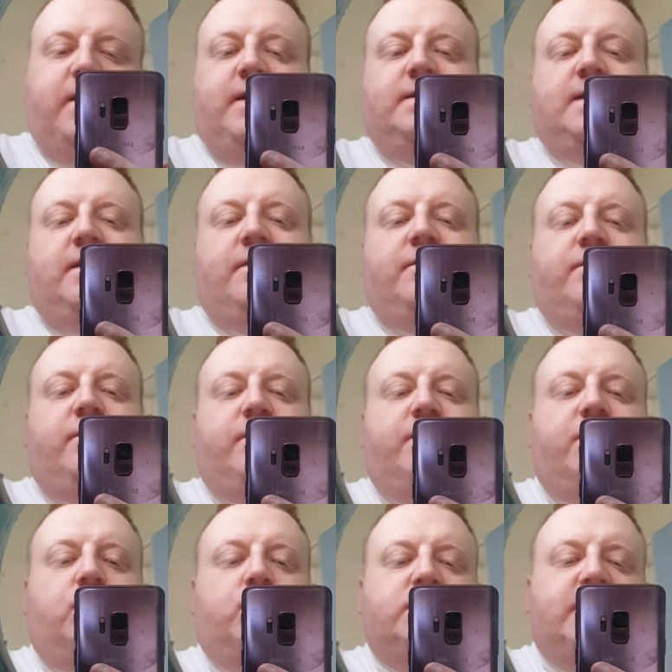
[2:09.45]
They're down from
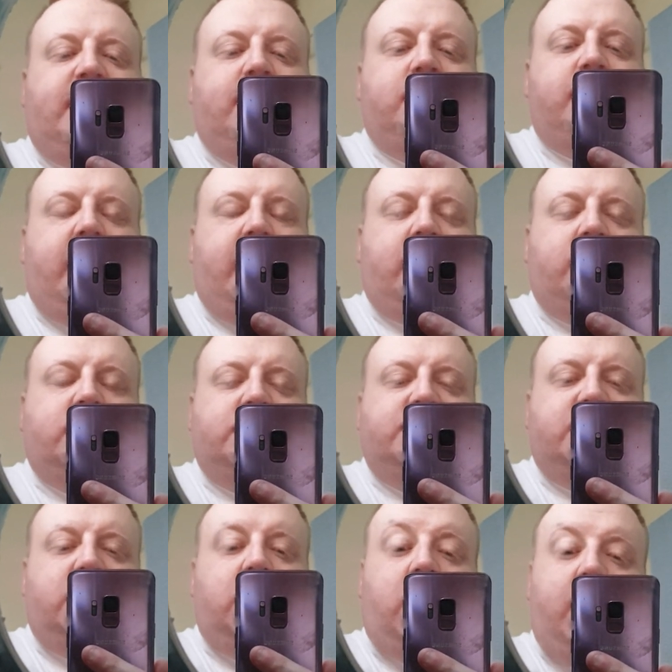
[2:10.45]
£14
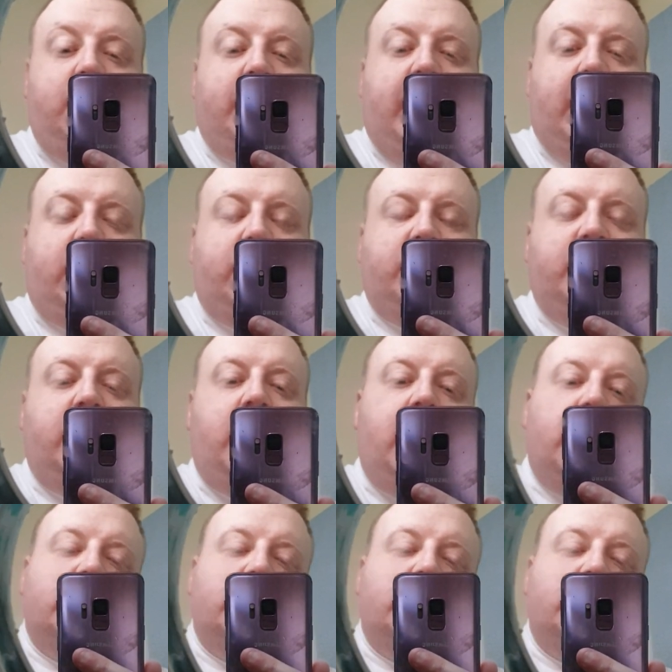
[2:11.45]
to £9.